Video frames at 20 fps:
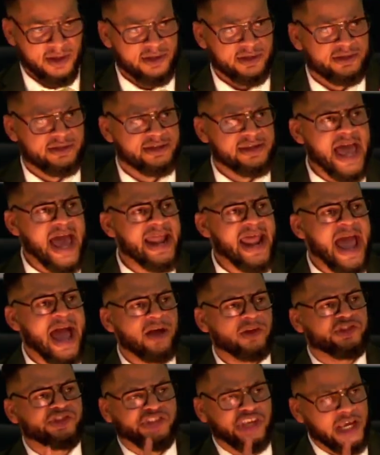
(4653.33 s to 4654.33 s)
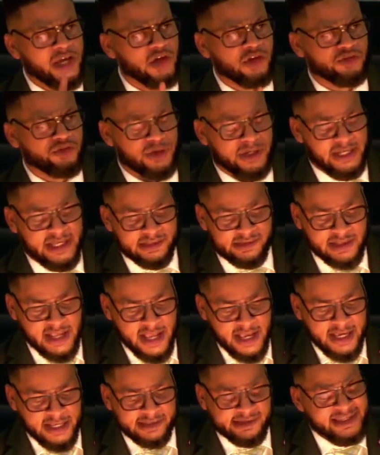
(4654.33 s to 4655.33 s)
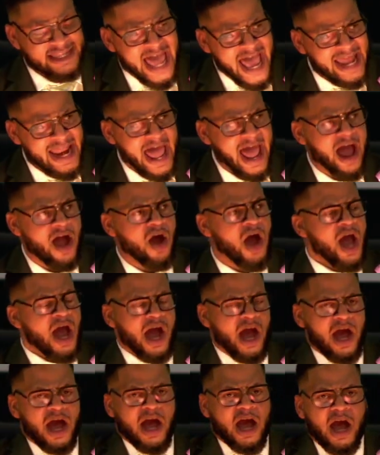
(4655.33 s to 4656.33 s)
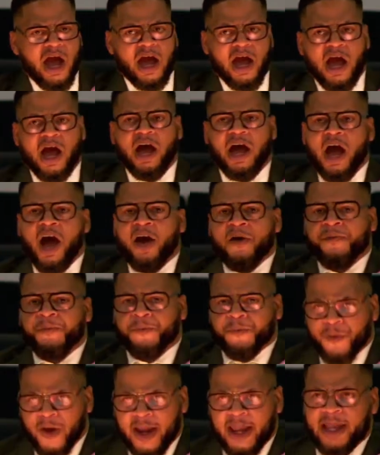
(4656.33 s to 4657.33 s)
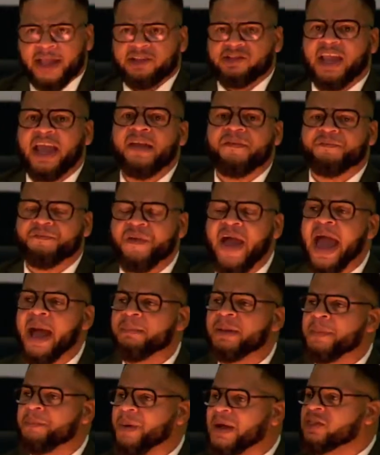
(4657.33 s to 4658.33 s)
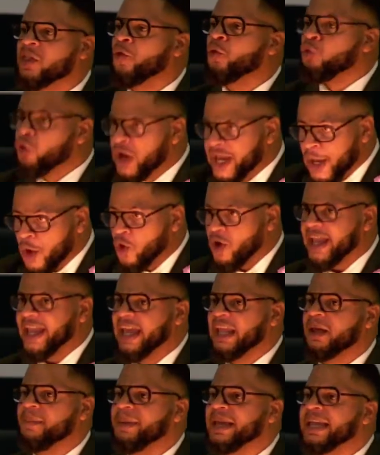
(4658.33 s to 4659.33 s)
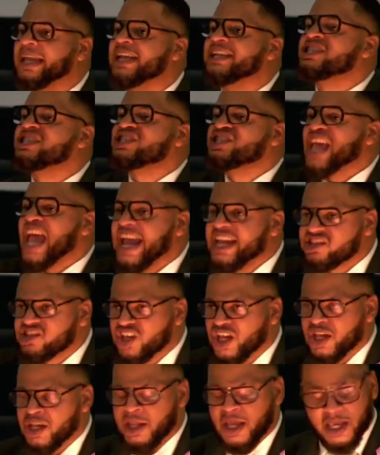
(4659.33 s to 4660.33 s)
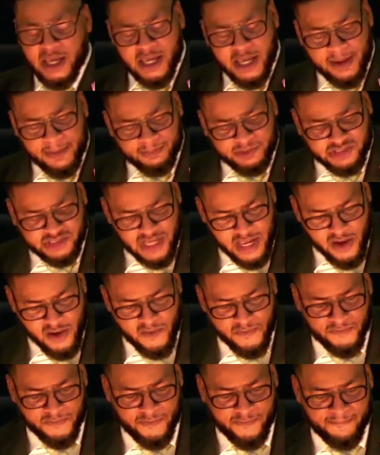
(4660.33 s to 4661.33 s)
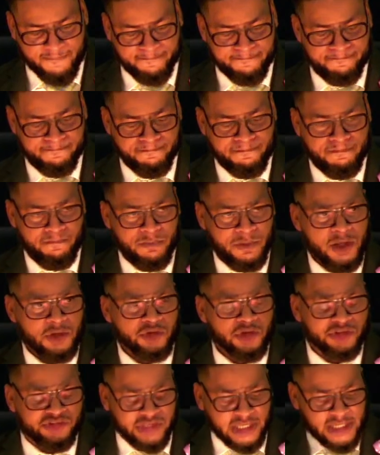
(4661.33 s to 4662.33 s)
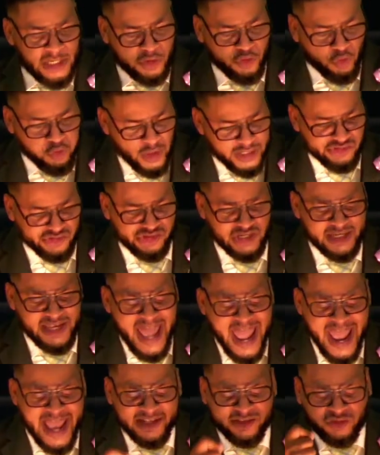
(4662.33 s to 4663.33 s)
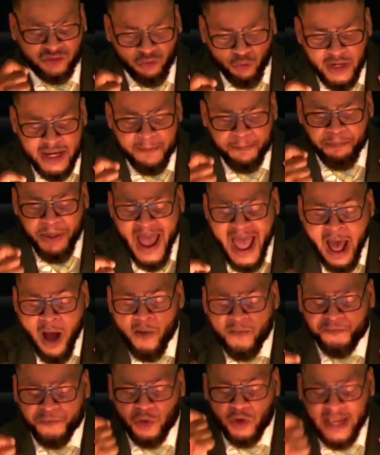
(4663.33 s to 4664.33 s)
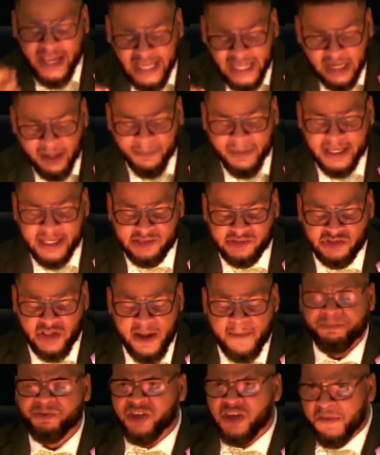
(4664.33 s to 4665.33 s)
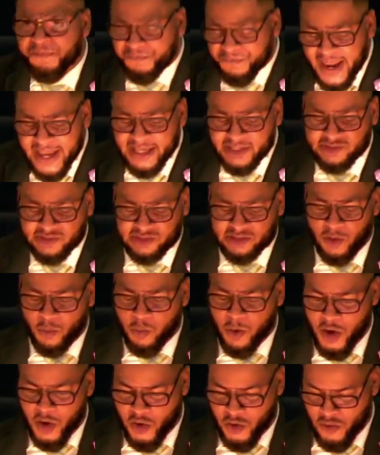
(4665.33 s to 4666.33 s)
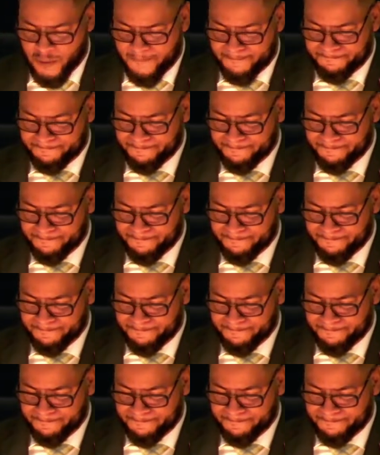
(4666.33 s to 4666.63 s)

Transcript: It's not our children. It's not our friends and family. But the real enemy is Satan himself. You see, the Christian has three powerful enemies to face the world.